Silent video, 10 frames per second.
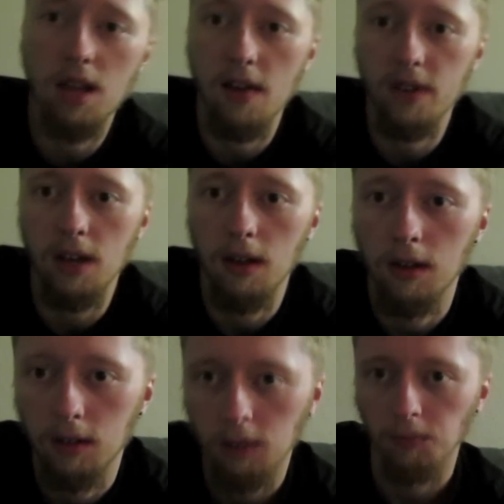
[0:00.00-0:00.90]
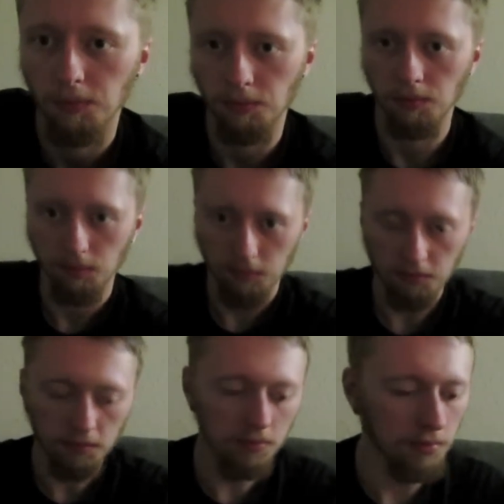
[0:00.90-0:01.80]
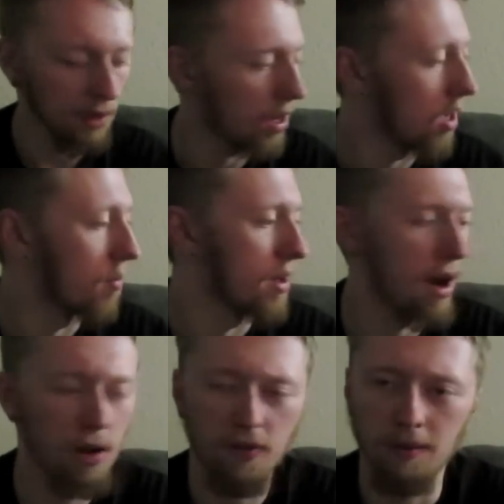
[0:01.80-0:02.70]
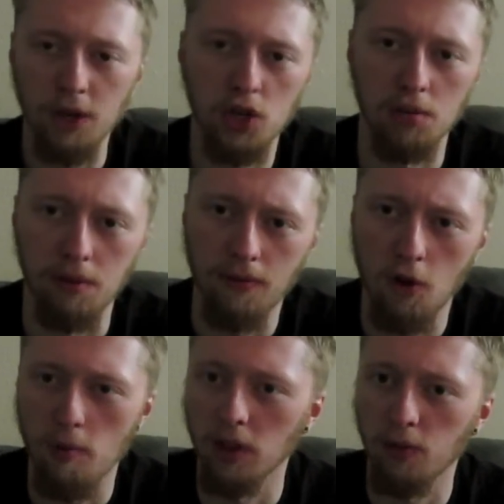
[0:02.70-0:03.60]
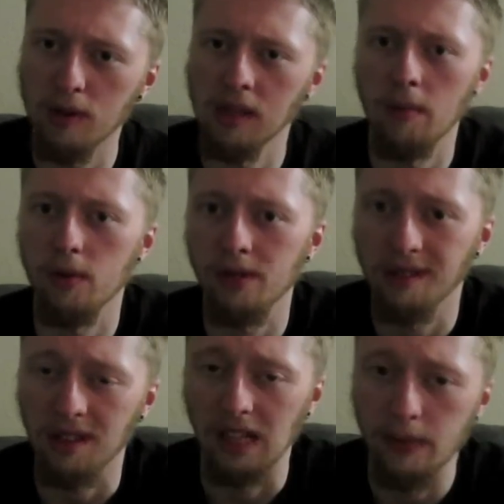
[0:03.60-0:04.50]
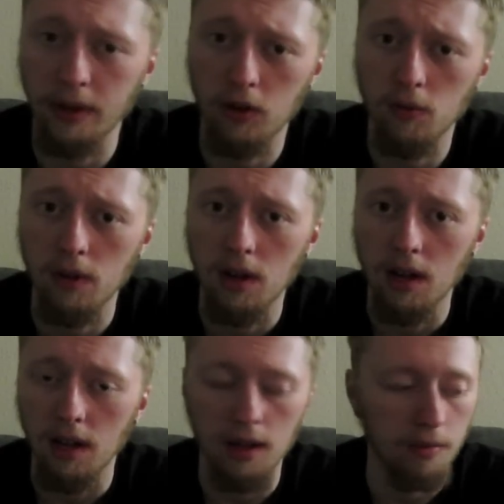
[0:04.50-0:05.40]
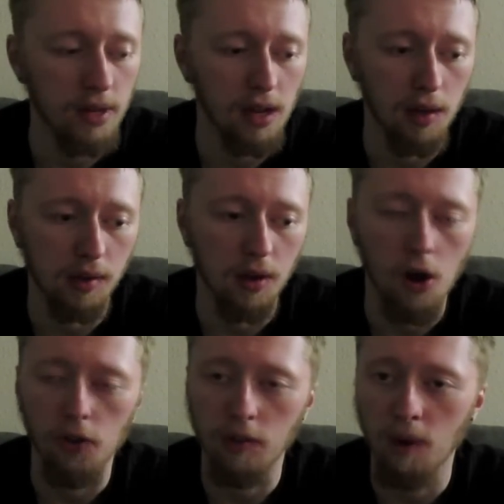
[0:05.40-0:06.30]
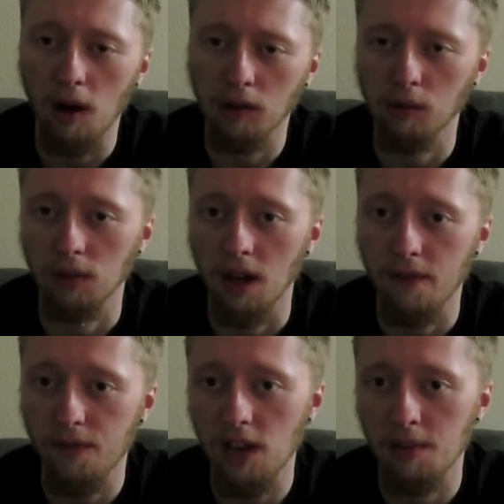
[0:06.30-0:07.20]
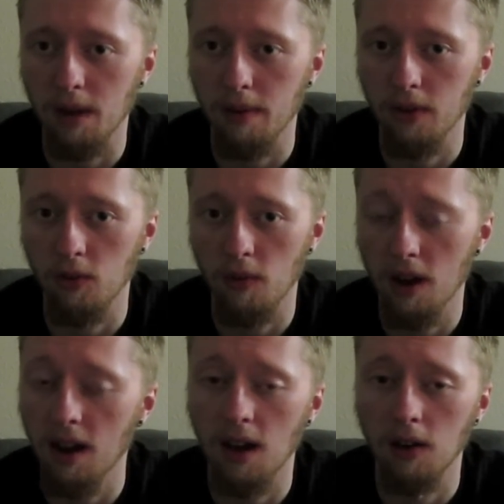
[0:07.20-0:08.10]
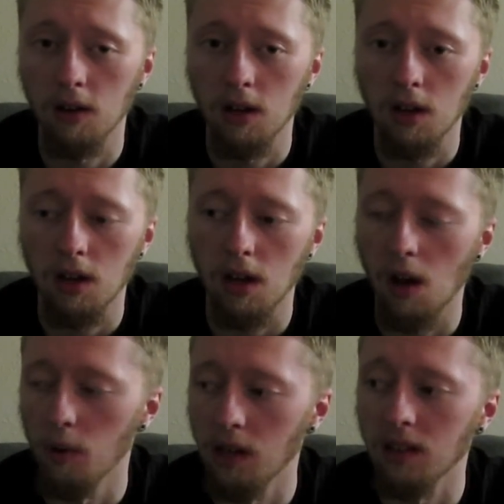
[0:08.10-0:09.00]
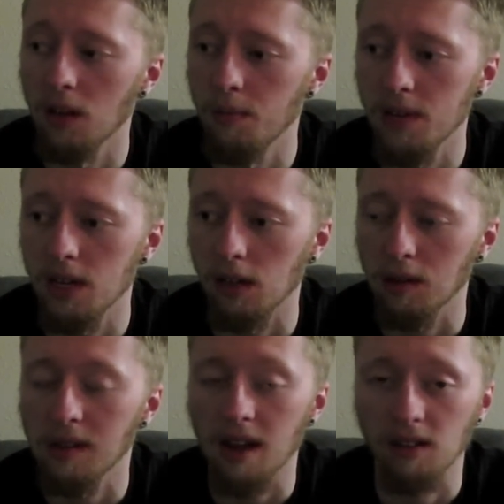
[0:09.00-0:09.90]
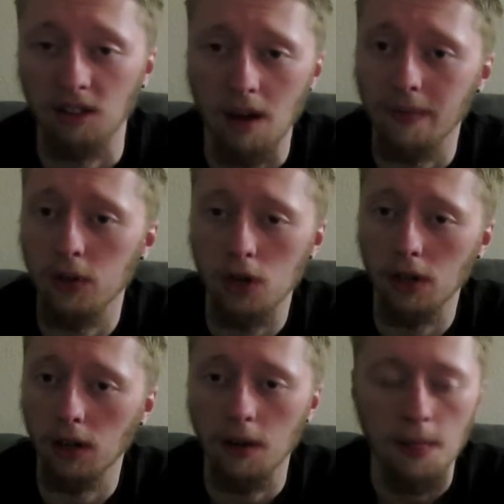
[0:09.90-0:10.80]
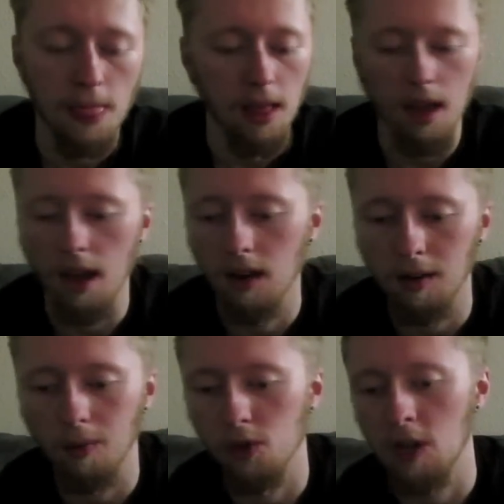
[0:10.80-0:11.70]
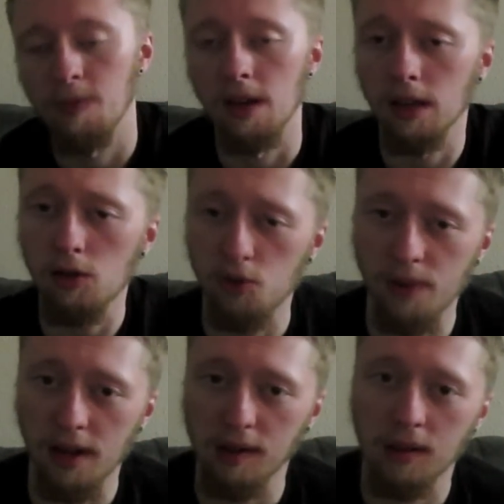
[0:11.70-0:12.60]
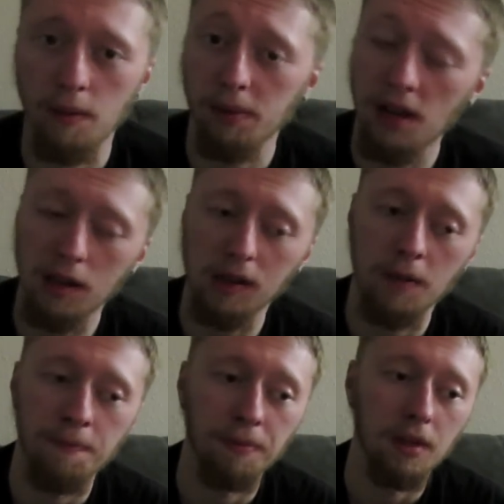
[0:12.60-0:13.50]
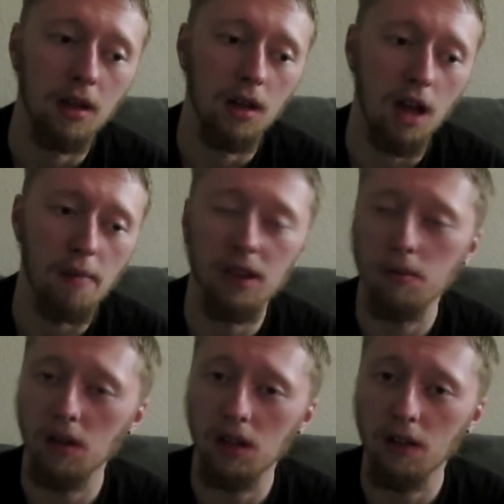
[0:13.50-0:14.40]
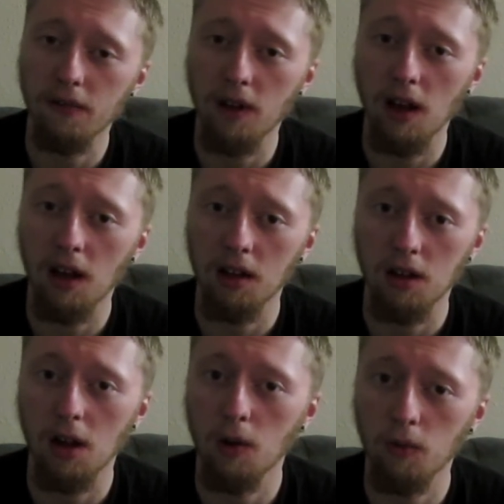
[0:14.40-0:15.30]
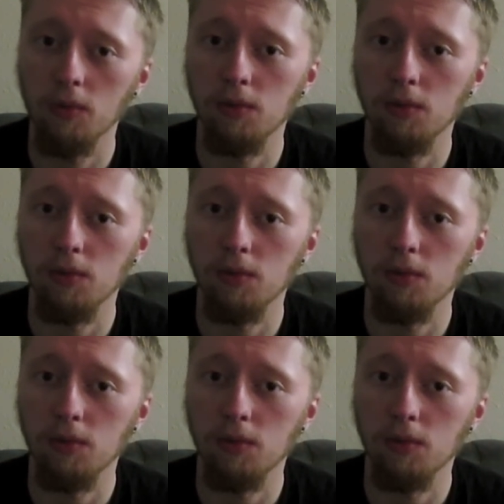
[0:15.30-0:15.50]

heavy. Um, and I don't know if I mentioned it before, but the reason I'm doing this in the living room is because all these boxes will not fit in my bedroom right now uh, without them being stacked on top of each other, and it would just be a huge mess. Plus, I'm in the middle of uh, a,